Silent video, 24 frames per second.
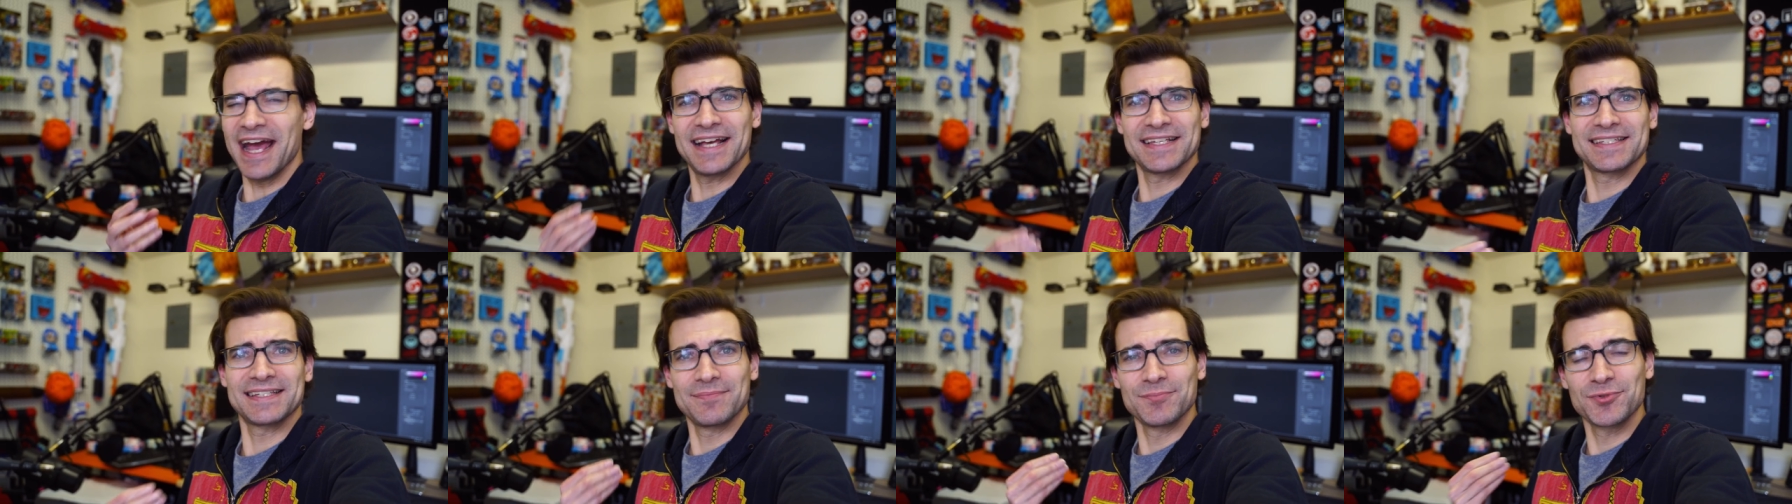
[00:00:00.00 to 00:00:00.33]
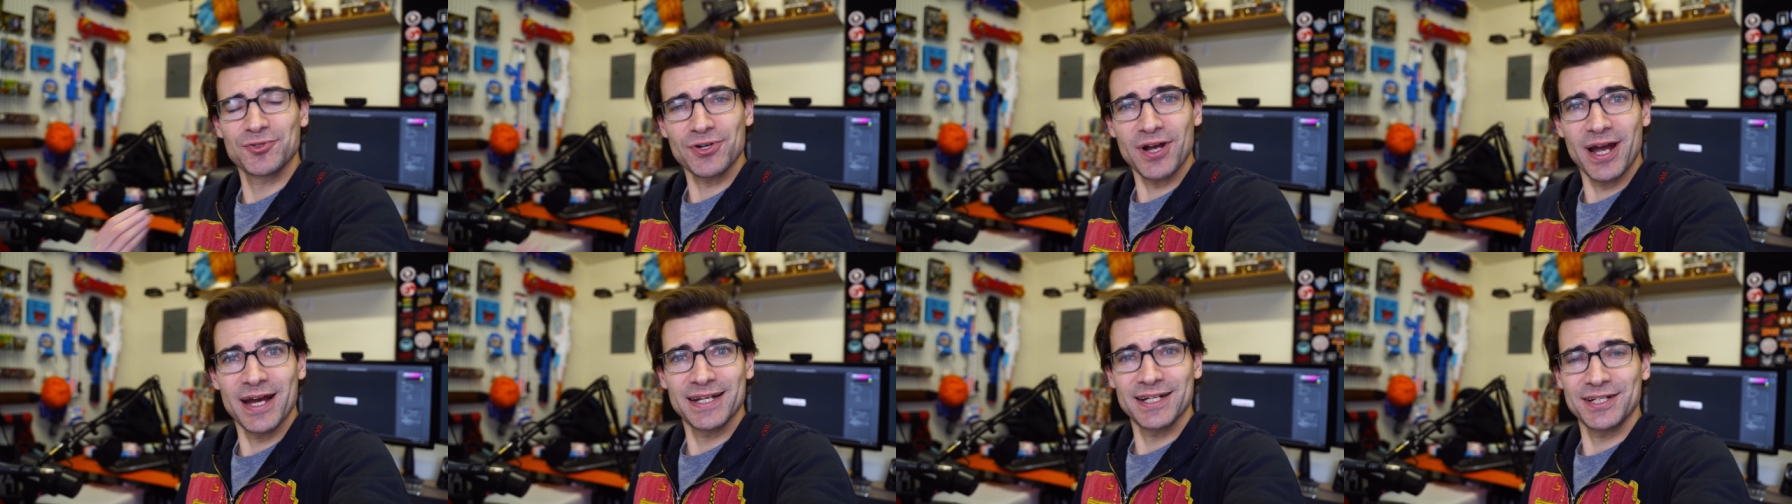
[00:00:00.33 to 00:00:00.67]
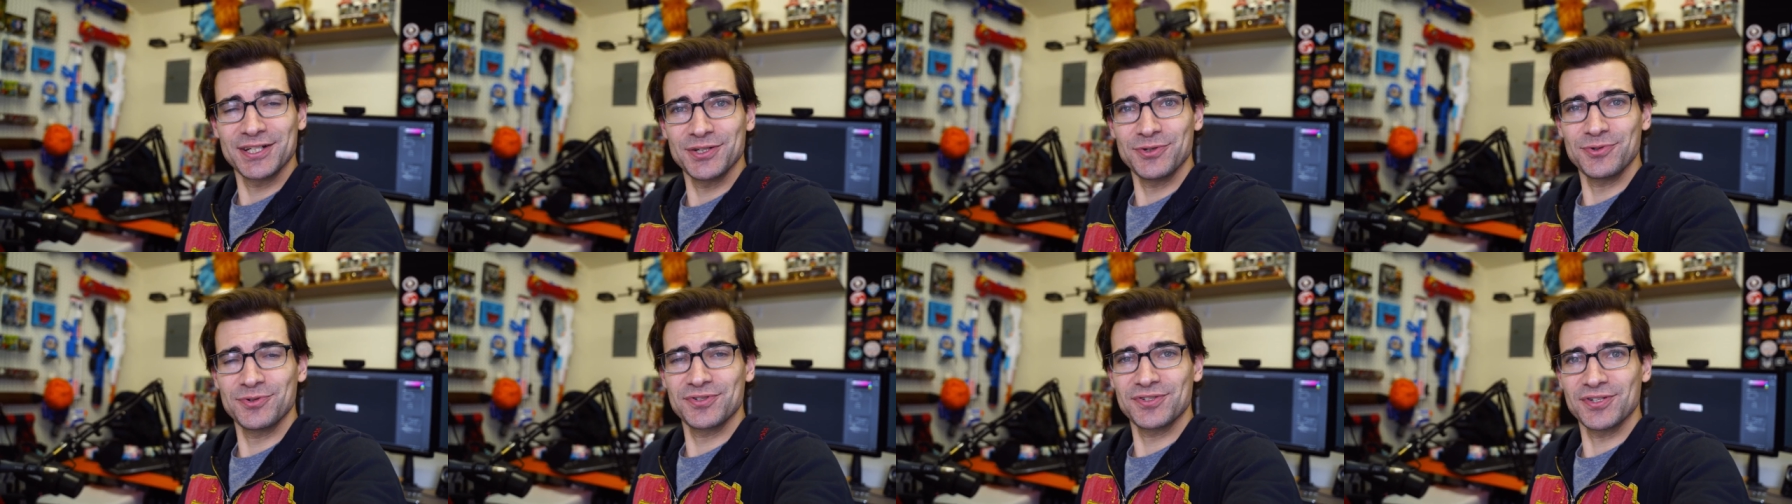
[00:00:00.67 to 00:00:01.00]
as I'm trying to
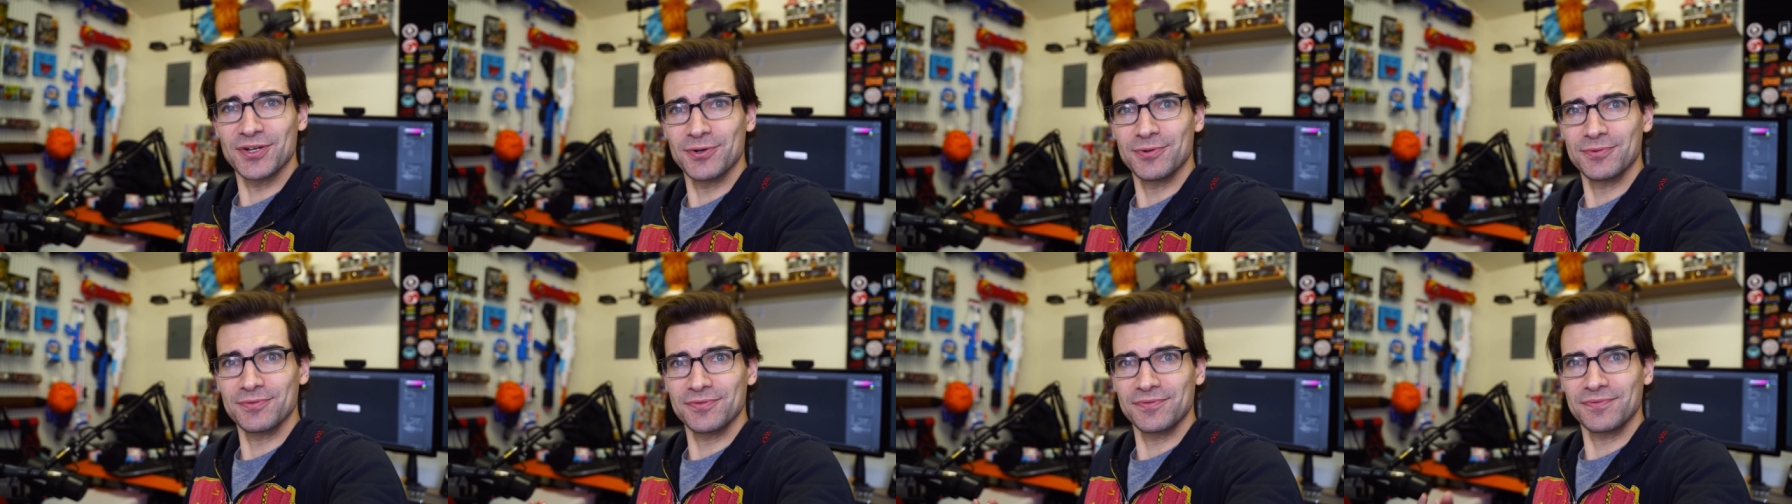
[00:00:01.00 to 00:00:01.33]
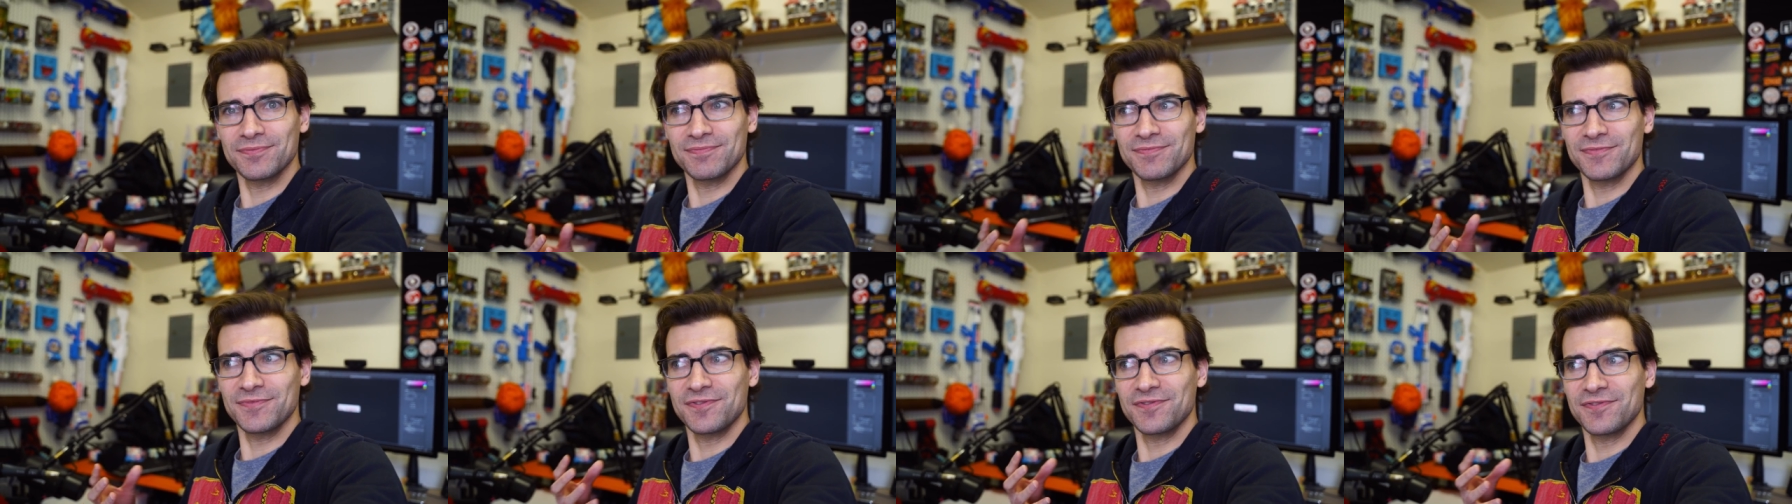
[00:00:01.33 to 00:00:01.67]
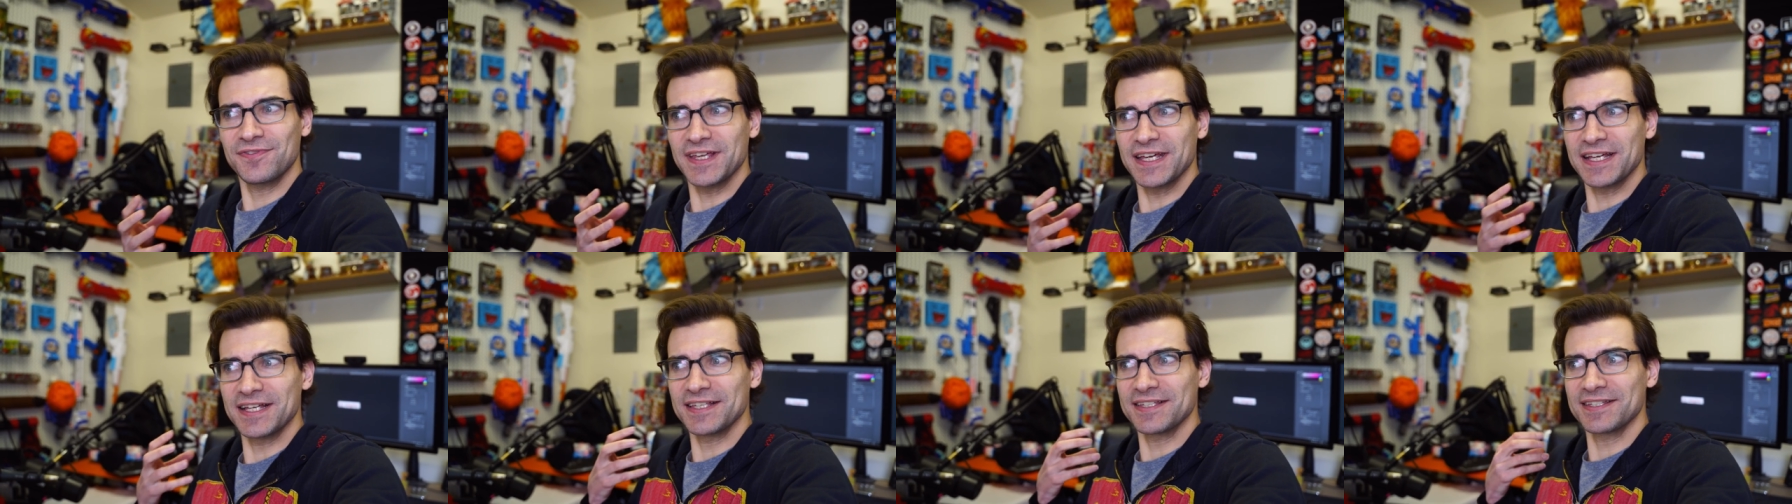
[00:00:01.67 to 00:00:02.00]
do so,
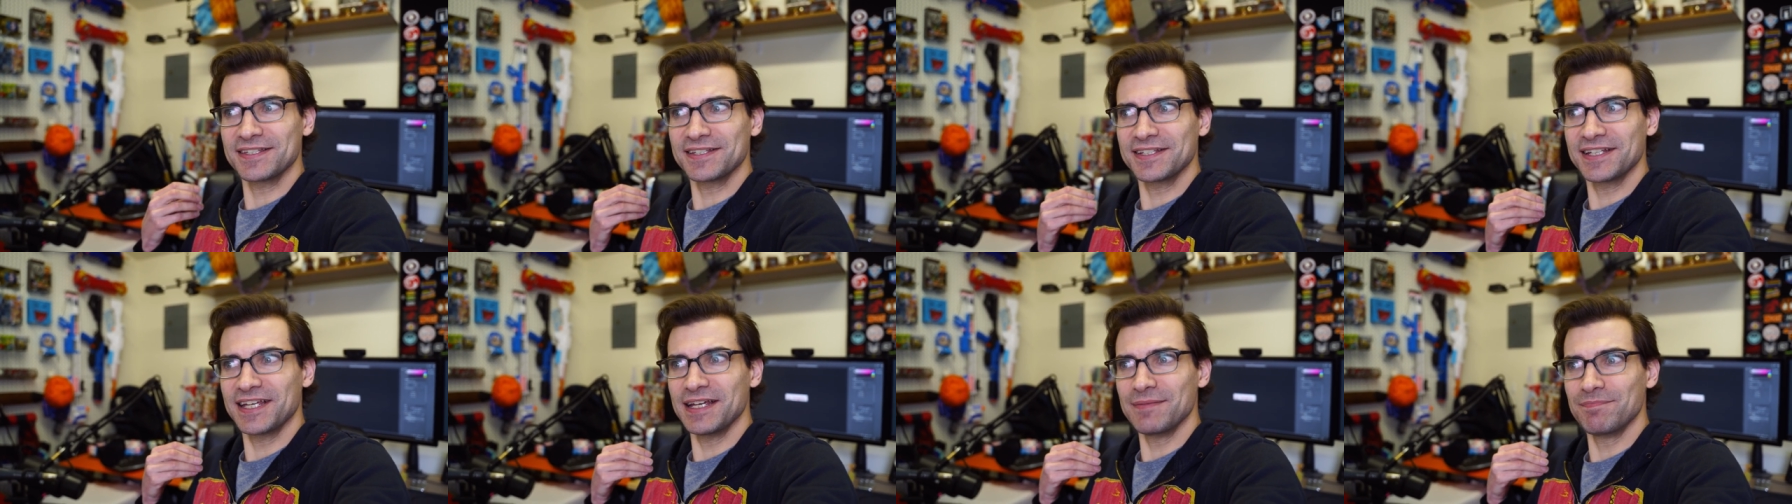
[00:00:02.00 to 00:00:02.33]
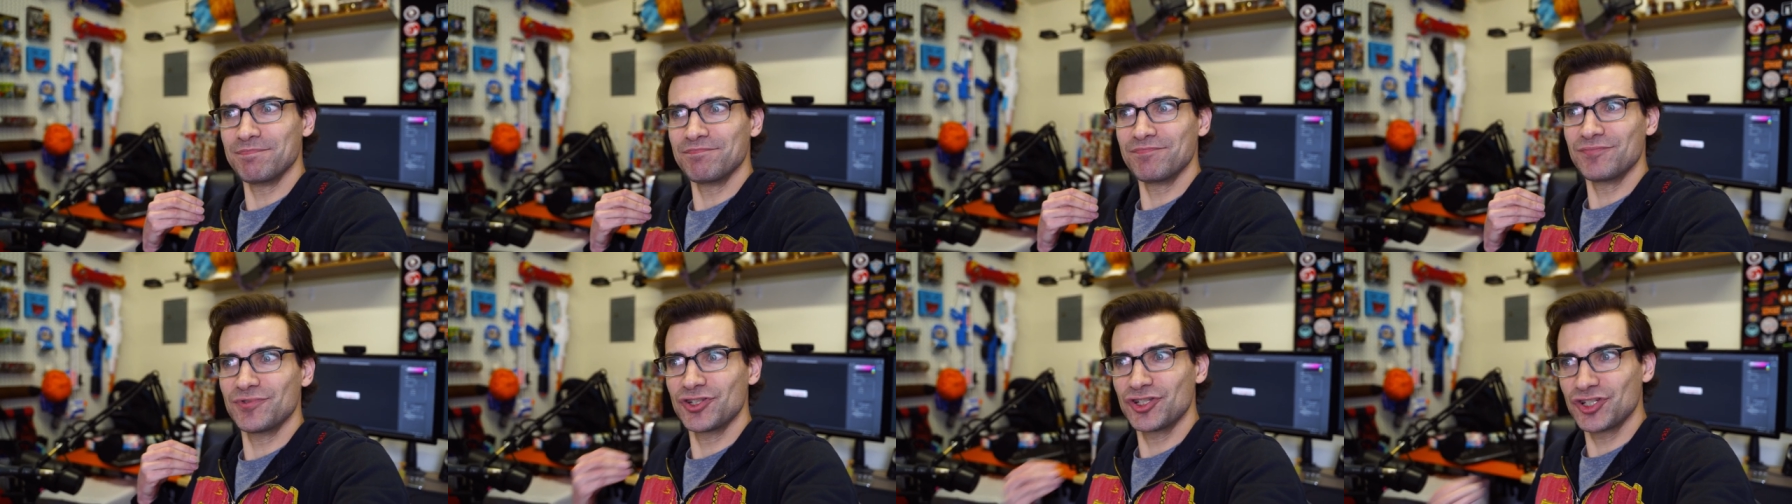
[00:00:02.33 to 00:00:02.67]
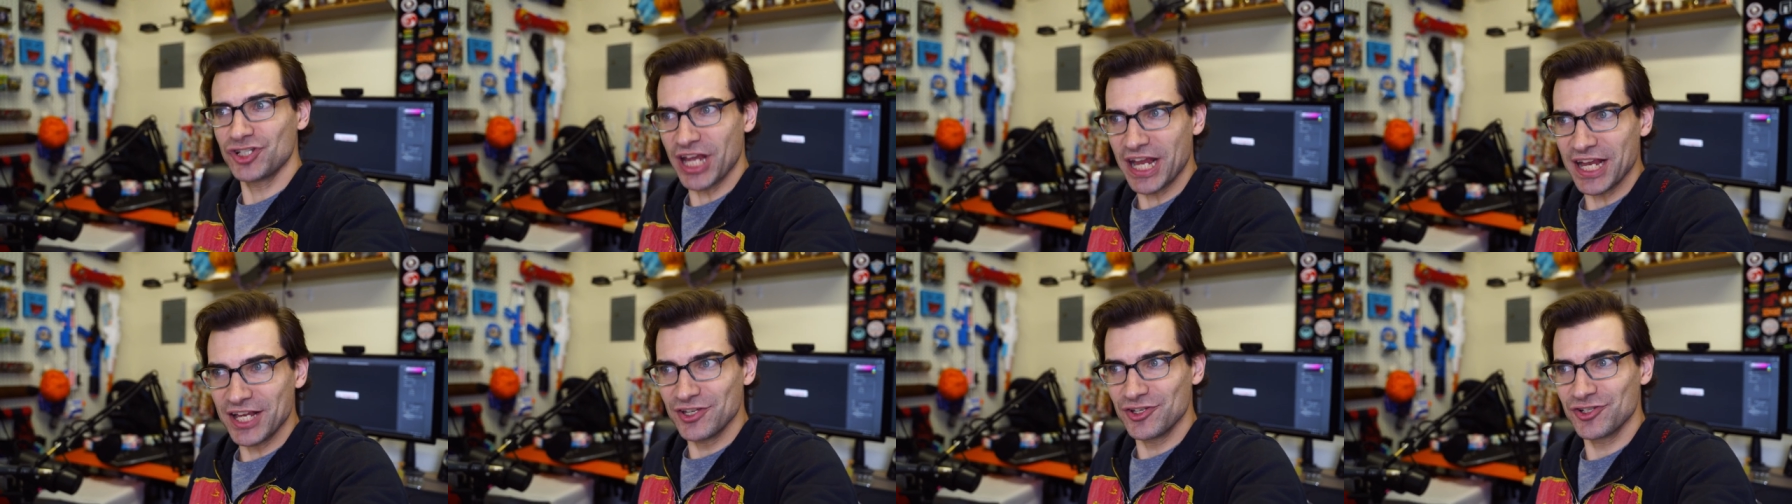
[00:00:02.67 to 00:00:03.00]
things keep
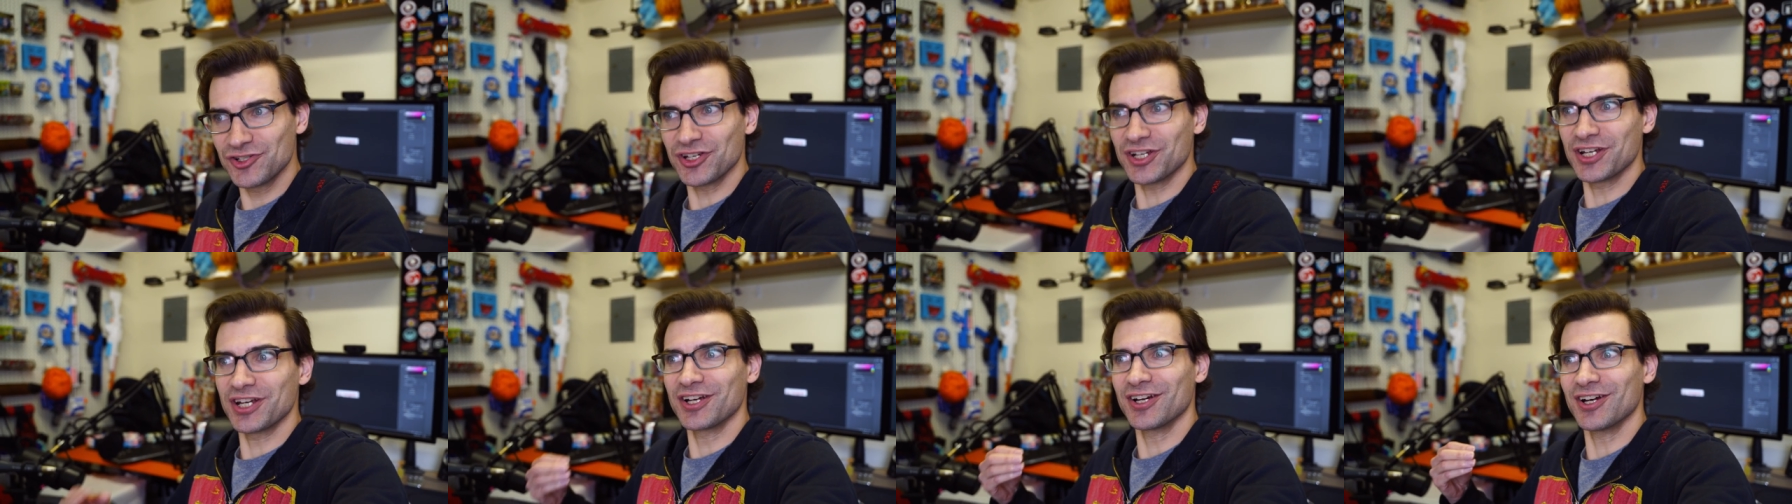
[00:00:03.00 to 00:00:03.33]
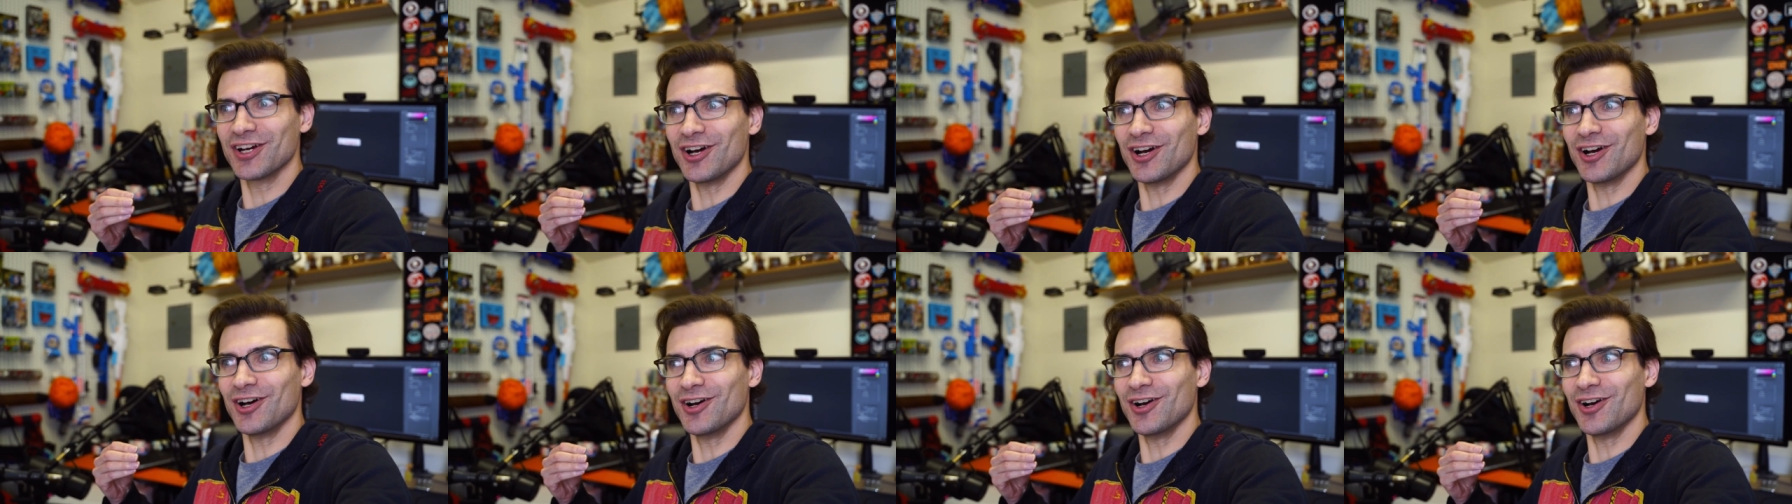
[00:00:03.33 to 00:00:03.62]
changing